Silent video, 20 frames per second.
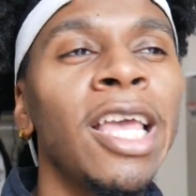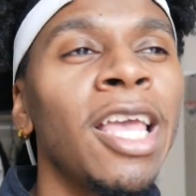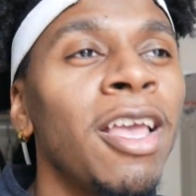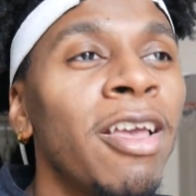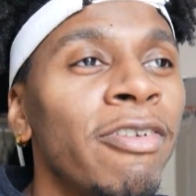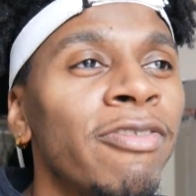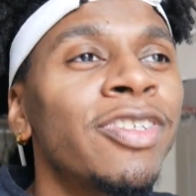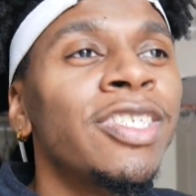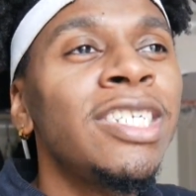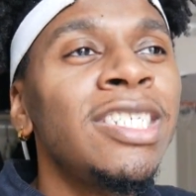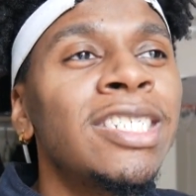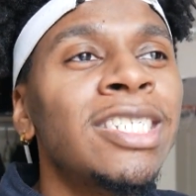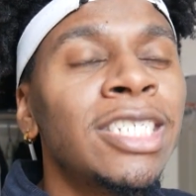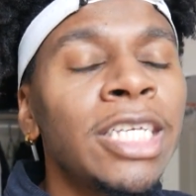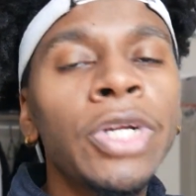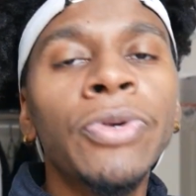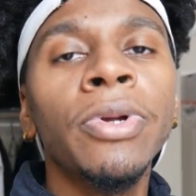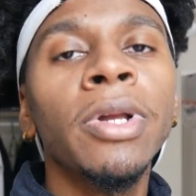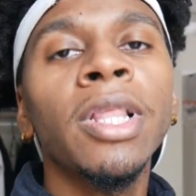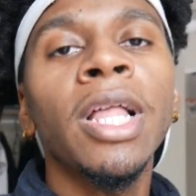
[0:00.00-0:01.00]
If she
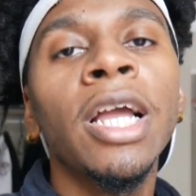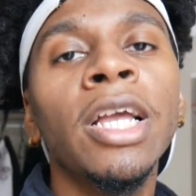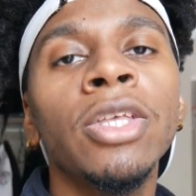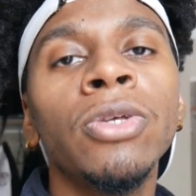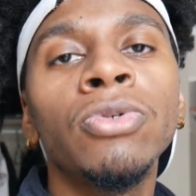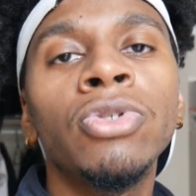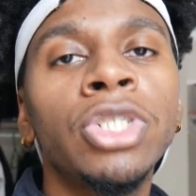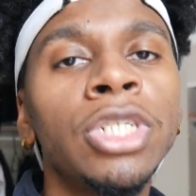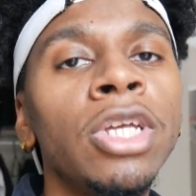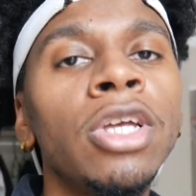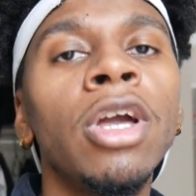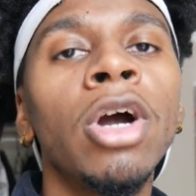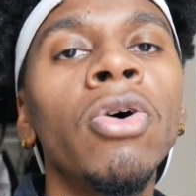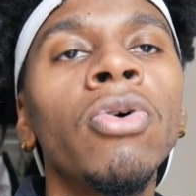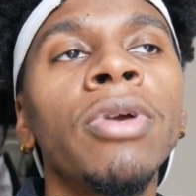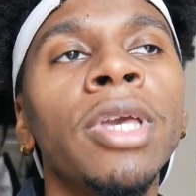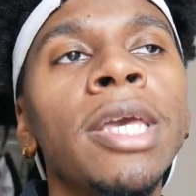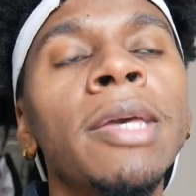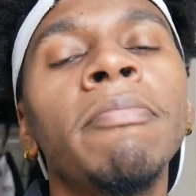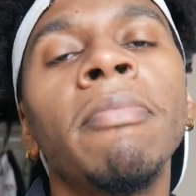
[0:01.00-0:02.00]
secretly like you, she
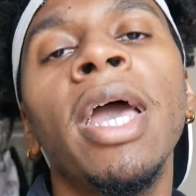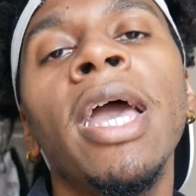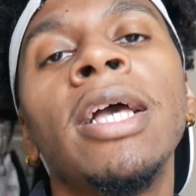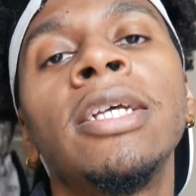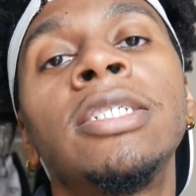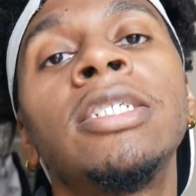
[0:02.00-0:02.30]
gonna get mad.